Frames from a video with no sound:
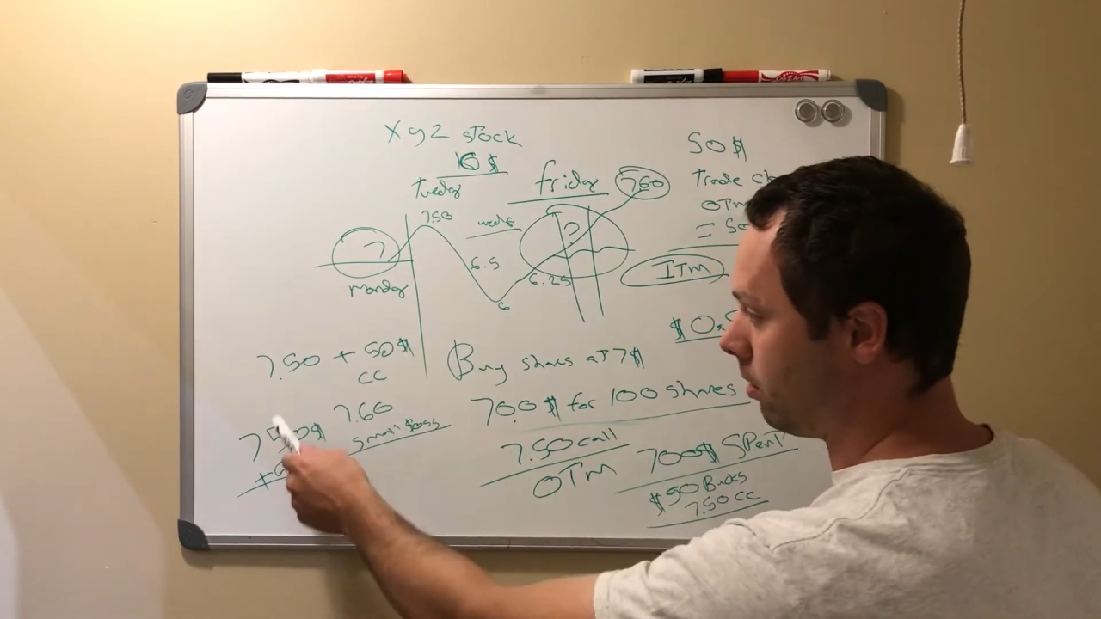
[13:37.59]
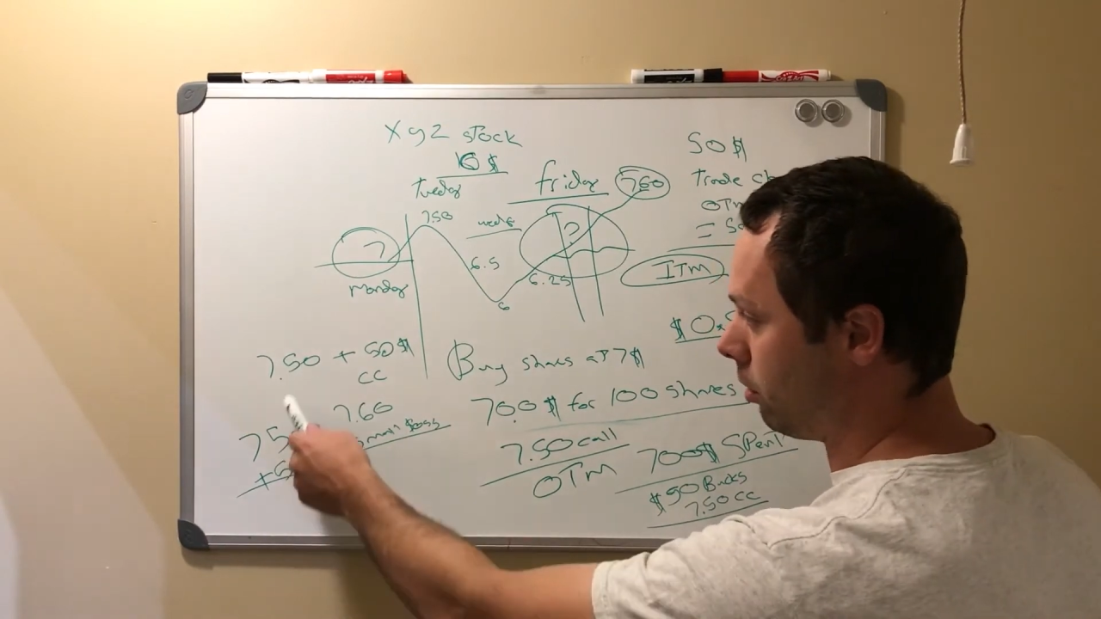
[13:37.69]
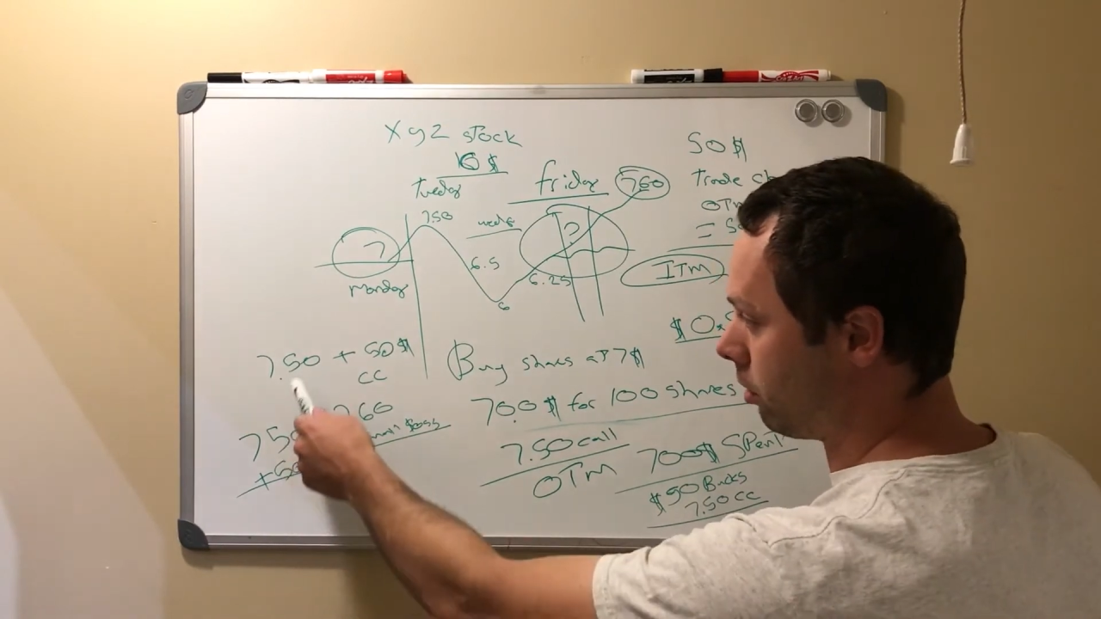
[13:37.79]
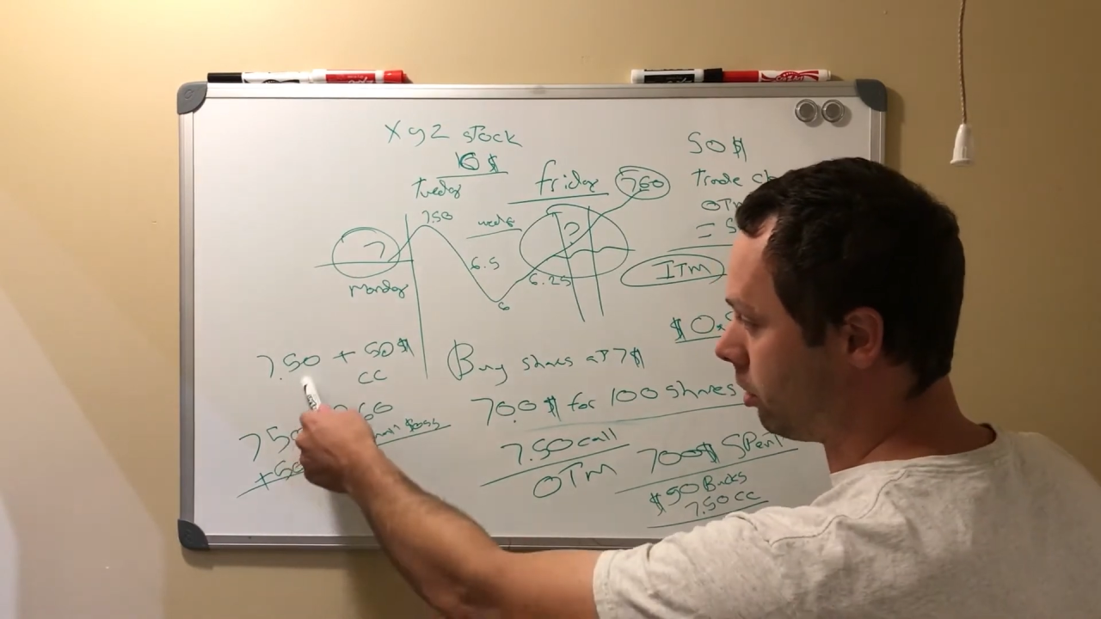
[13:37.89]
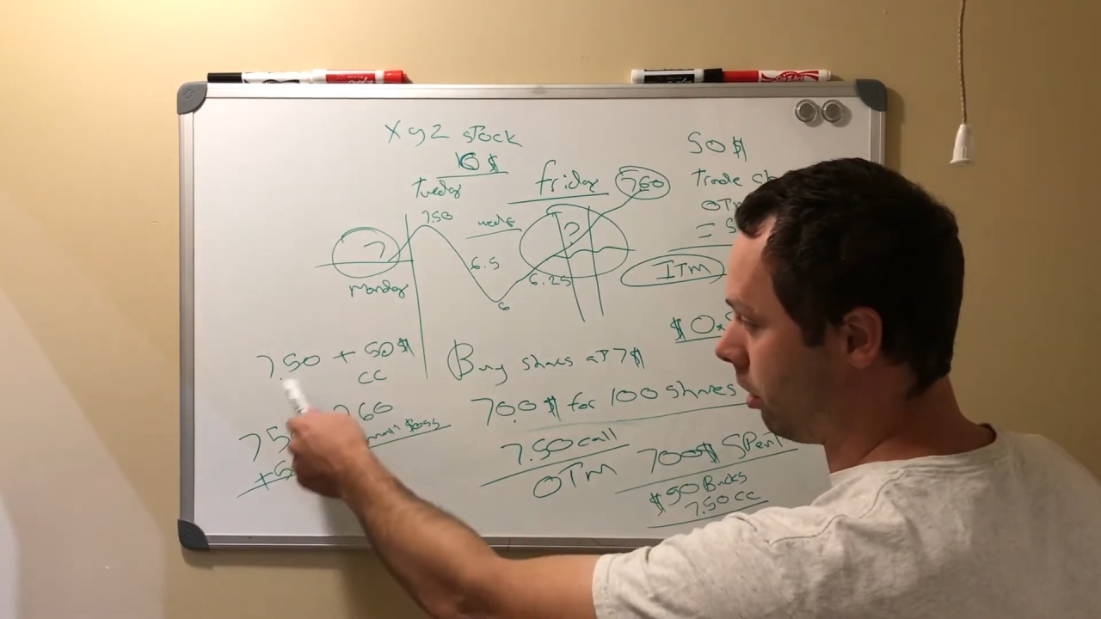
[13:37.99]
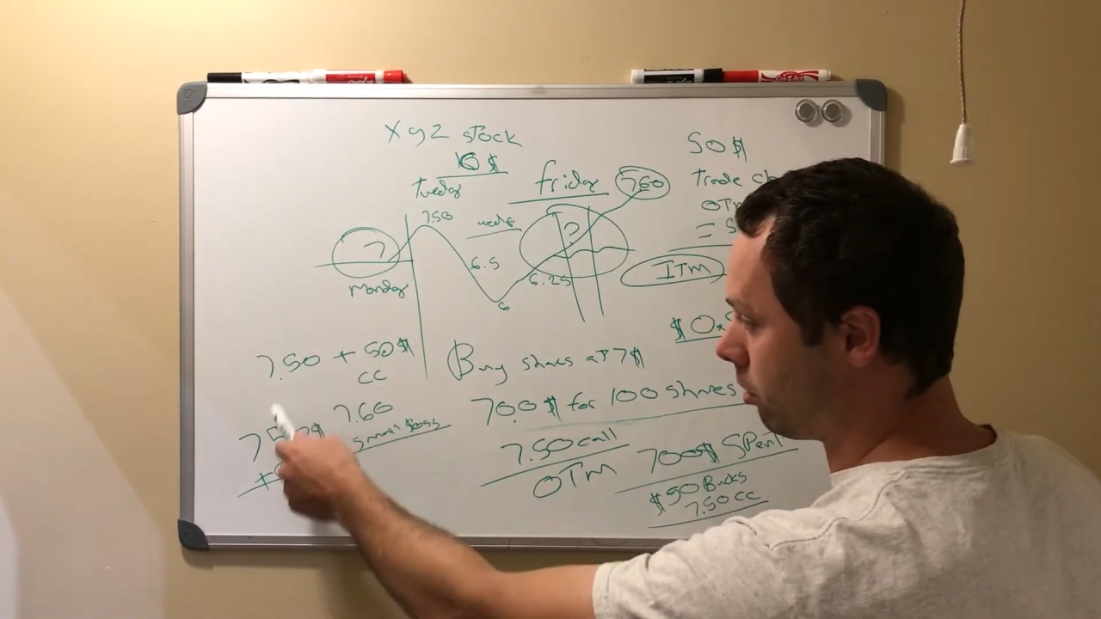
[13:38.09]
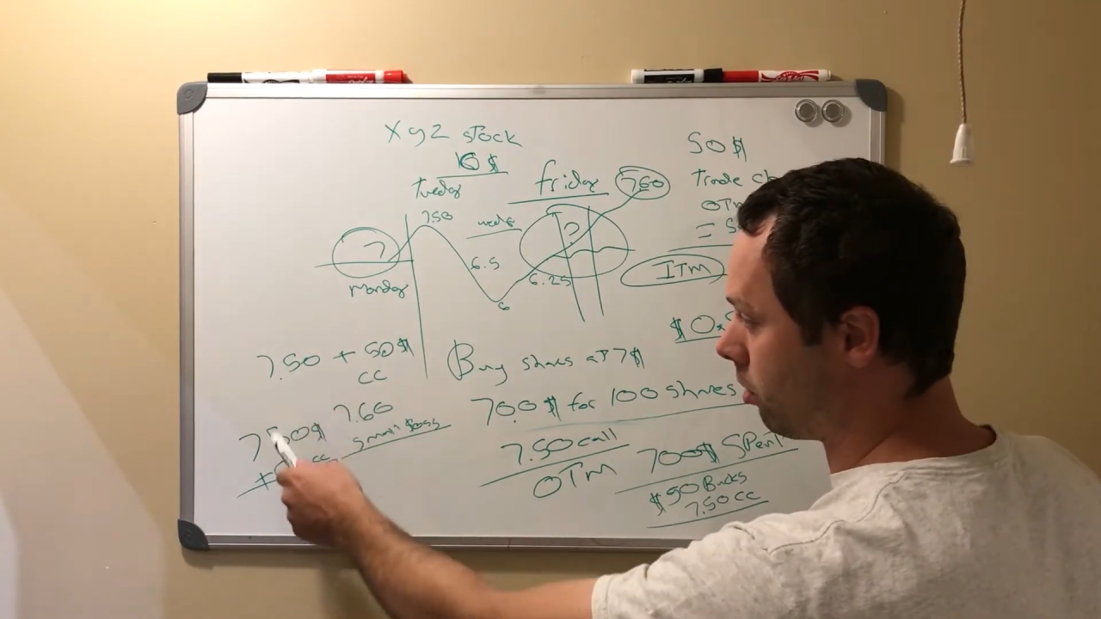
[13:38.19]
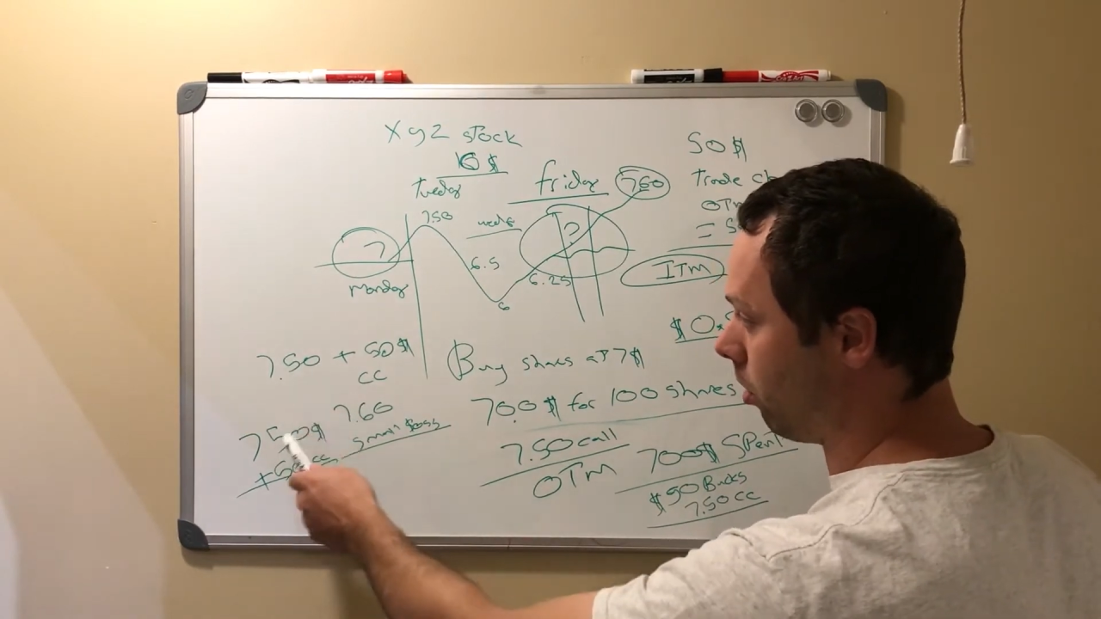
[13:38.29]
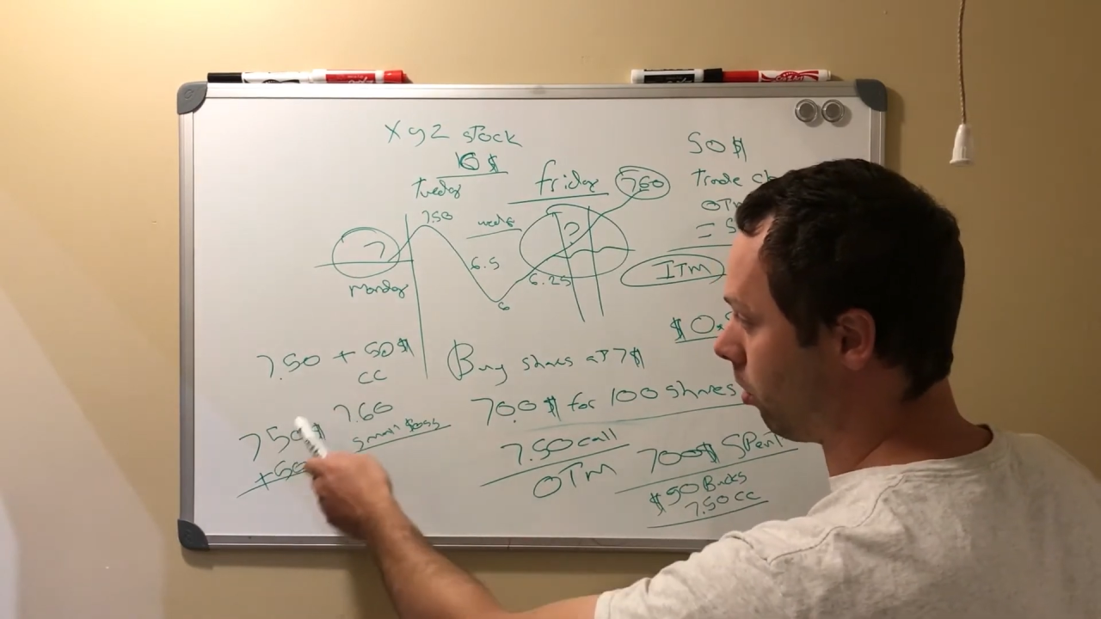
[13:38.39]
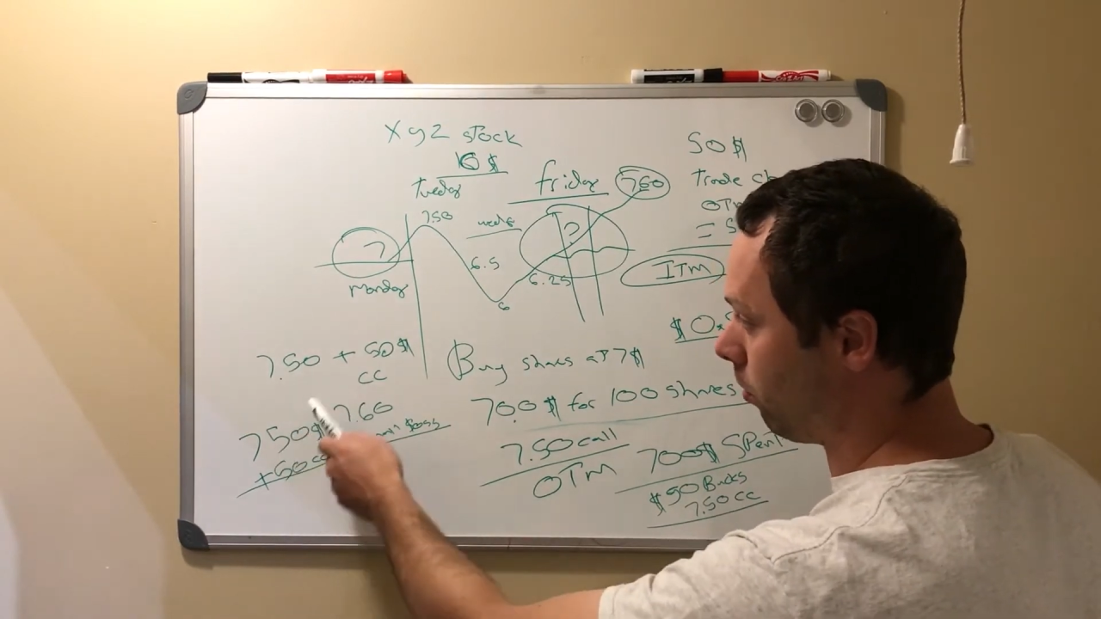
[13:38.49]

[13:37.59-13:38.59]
your shares called